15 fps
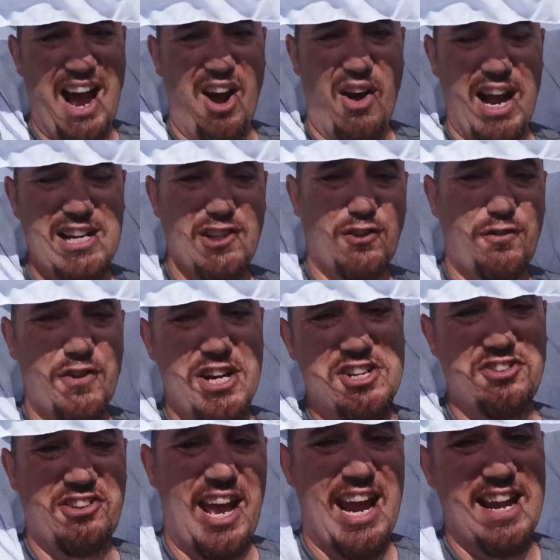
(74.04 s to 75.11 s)
now. I just
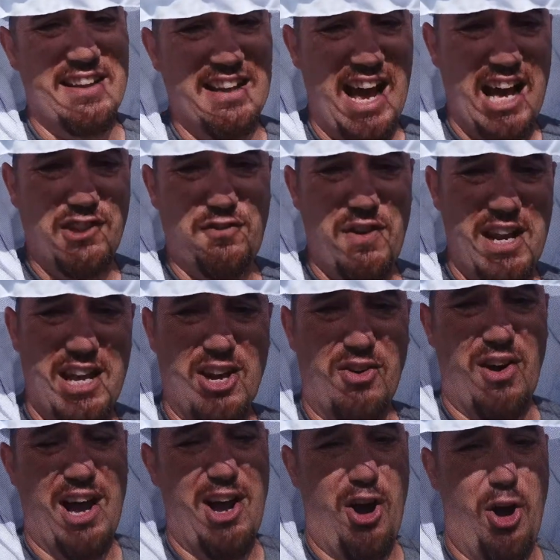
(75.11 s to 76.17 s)
finished saying in the last
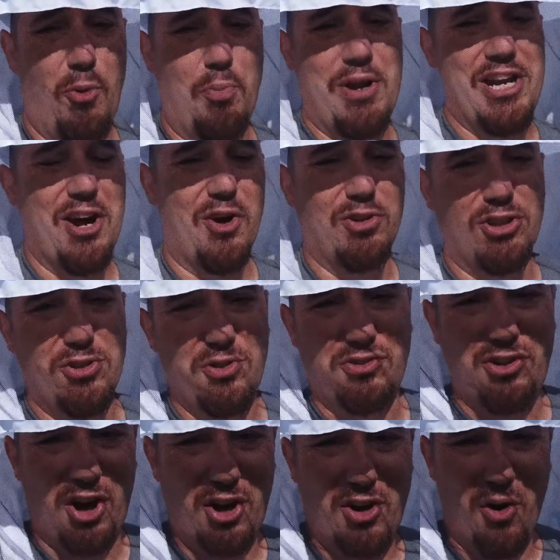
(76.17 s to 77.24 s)
video, I hope we don't
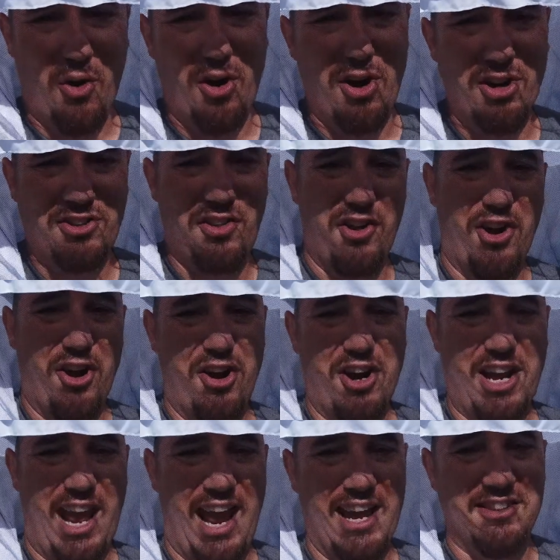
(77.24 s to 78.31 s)
lose our corn to the
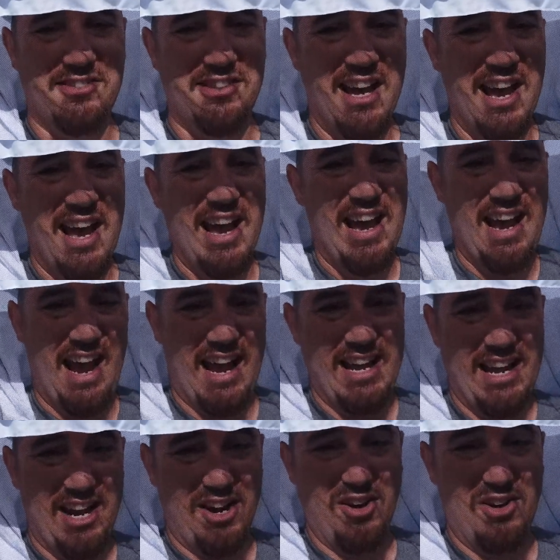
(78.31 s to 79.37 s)
hurricanes.
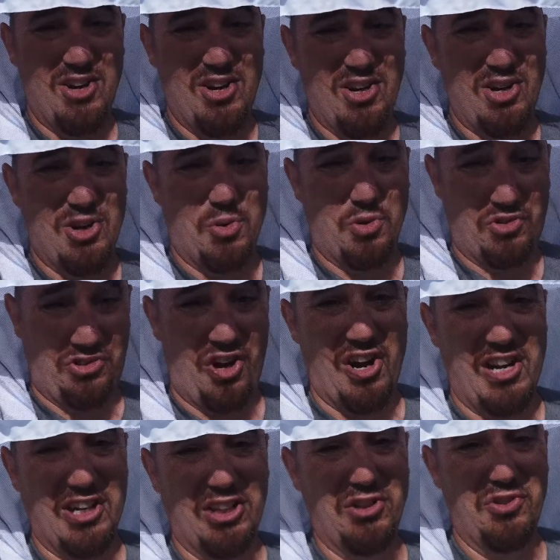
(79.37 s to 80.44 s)
And here, we're
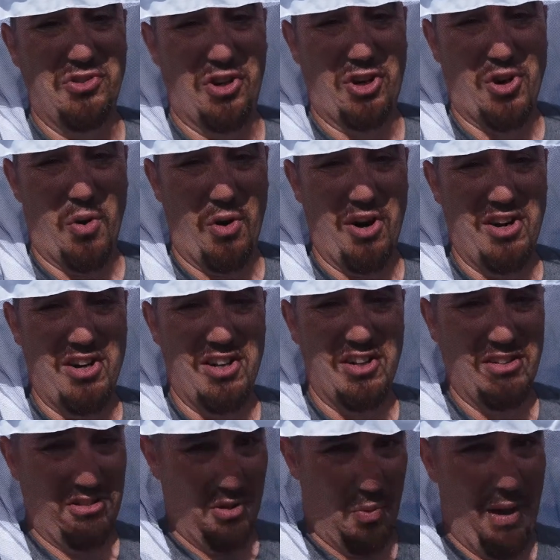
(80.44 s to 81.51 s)
starting to lose our corn
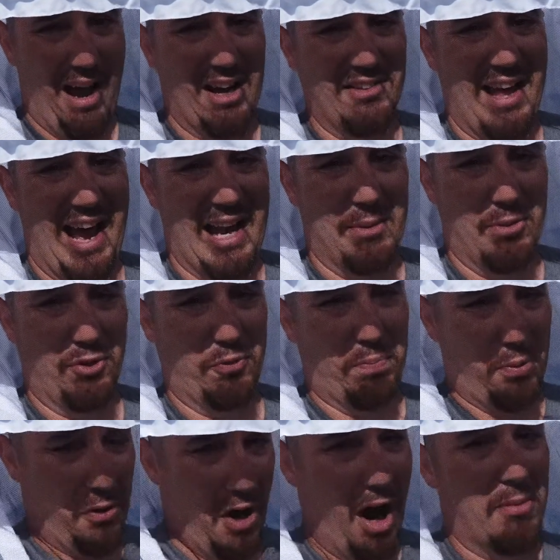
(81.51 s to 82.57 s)
to wild
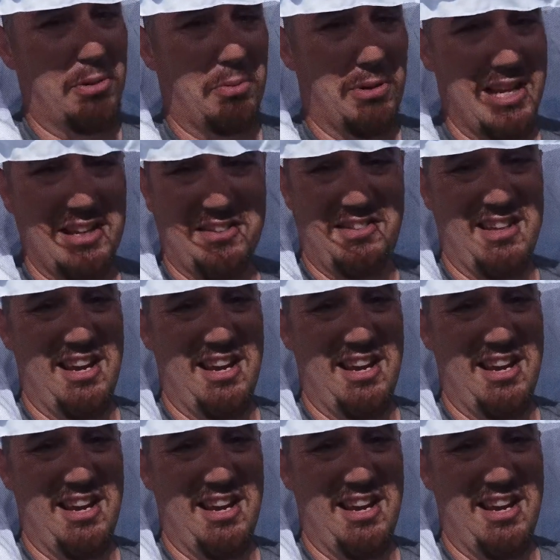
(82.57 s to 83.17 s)
animals, probably